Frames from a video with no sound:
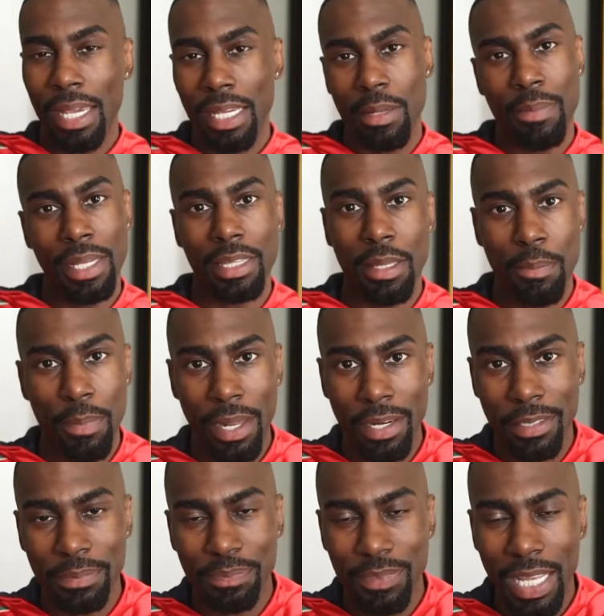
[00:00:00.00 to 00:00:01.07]
Man can make them
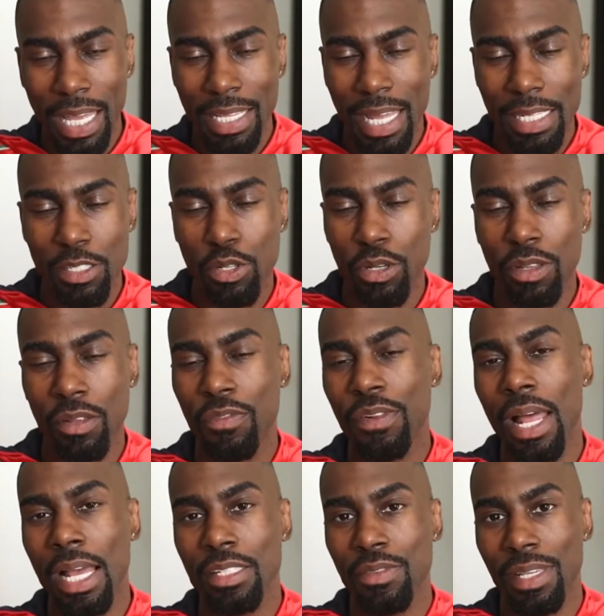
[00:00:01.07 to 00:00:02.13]
better. and that's sort of
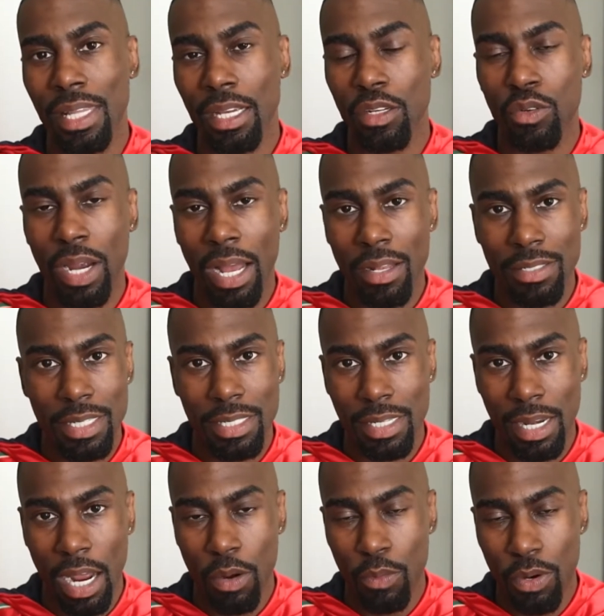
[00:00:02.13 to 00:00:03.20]
the philosophy that
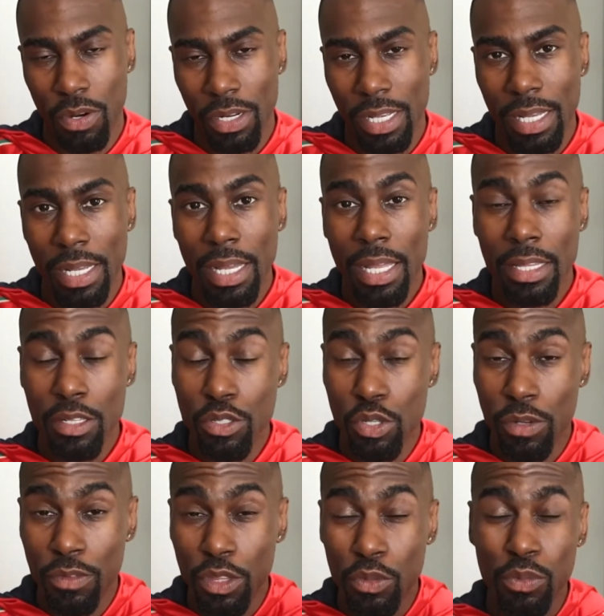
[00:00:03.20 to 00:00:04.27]
grounds us in our work.
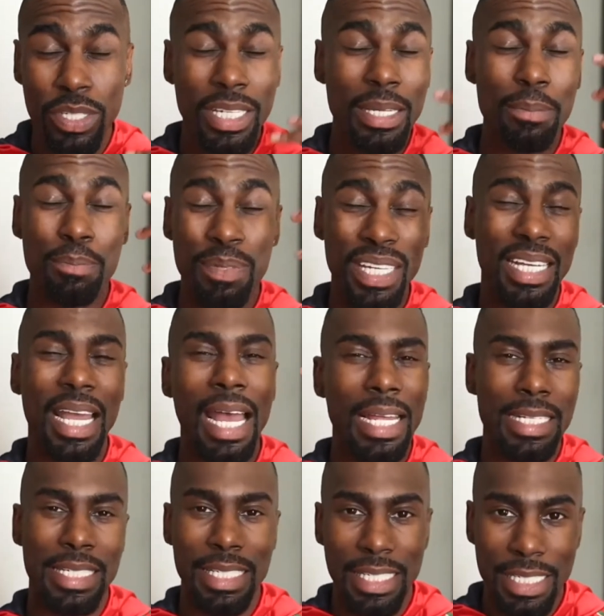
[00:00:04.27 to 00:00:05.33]
There's sort of three big
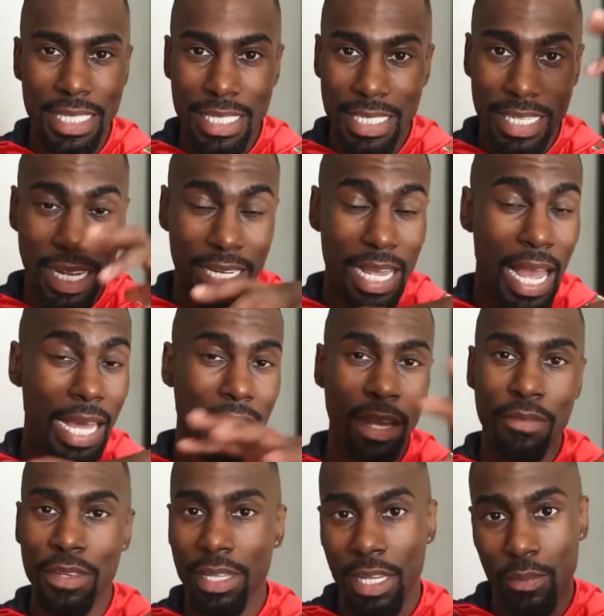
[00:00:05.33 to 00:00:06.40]
ideas that
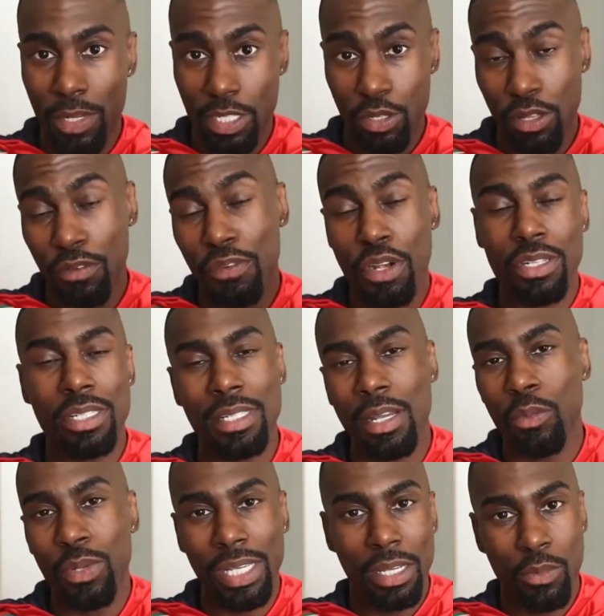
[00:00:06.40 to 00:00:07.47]
guide everything we do. The
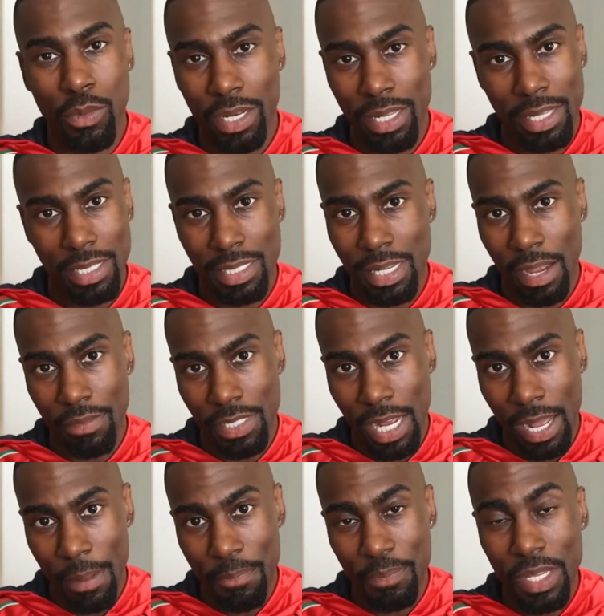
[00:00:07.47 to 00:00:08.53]
first is that we can win in this
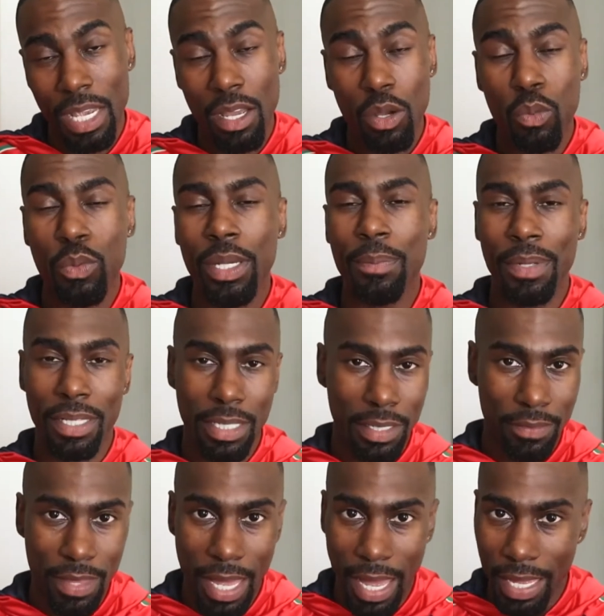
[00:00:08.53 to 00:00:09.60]
lifetime. We
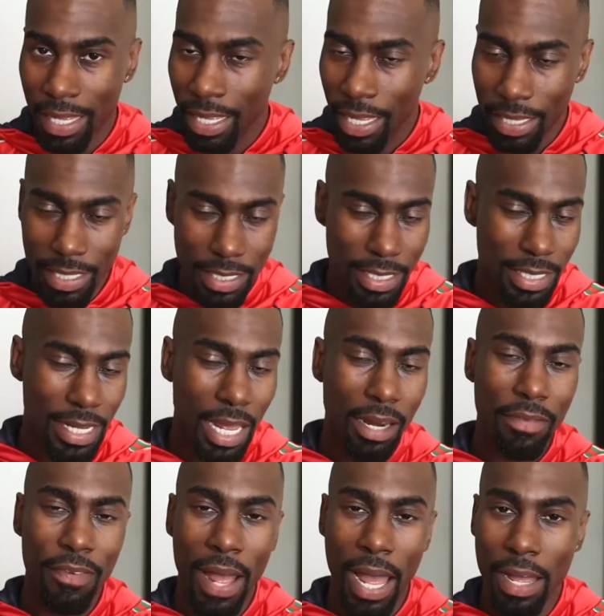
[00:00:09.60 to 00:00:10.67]
believe that. This is
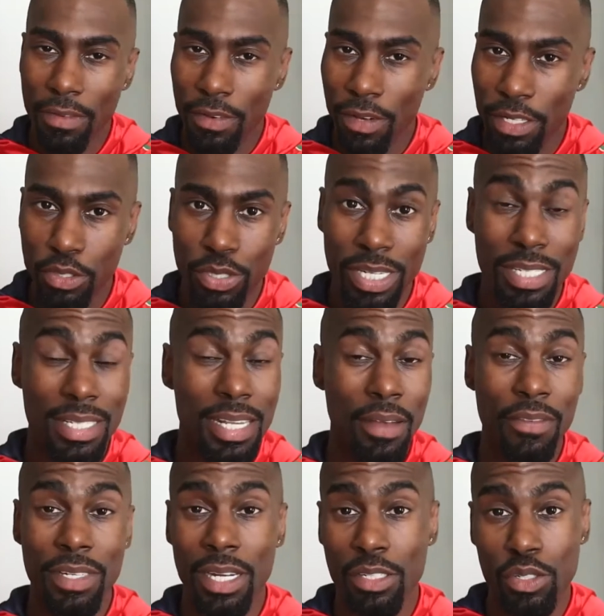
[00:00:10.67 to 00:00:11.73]
not a 500,
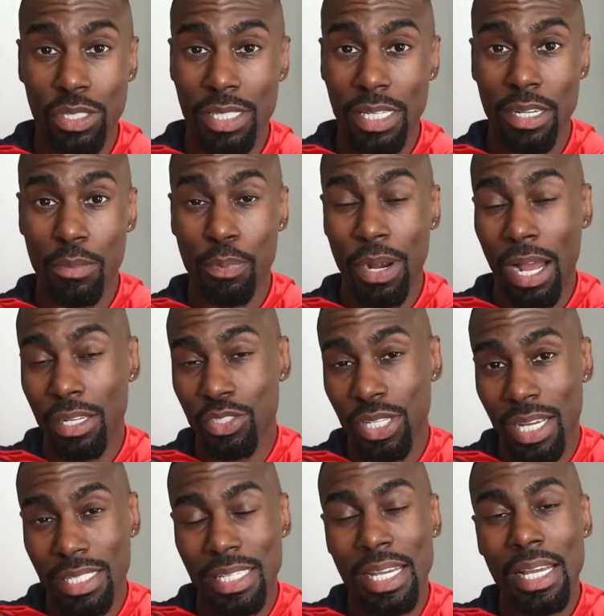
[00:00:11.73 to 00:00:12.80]
700-year
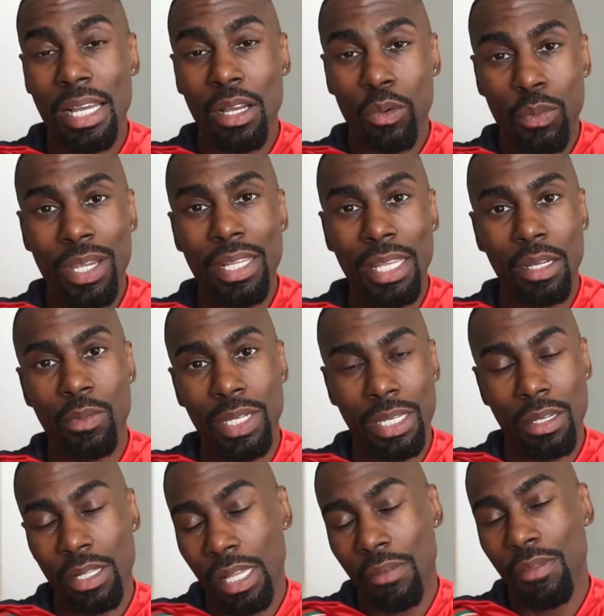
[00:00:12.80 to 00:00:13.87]
project. We think
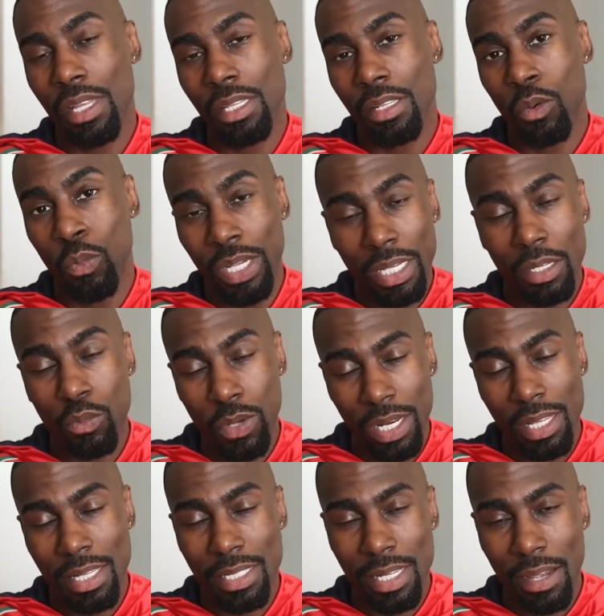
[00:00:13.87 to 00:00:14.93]
we can win
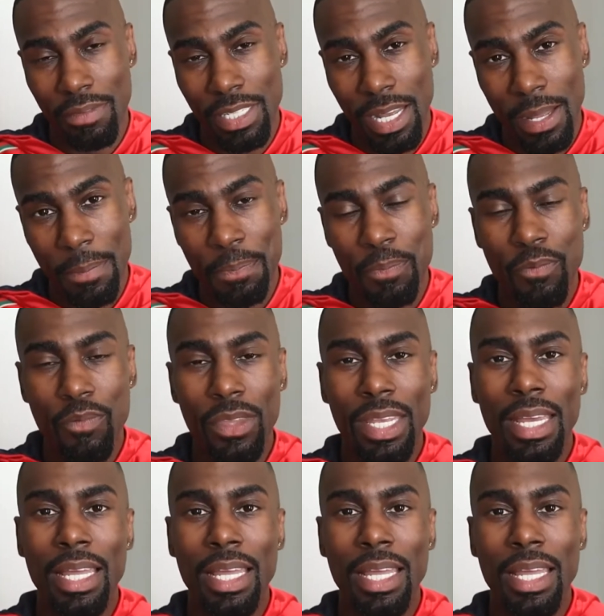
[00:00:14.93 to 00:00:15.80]
in this lifetime.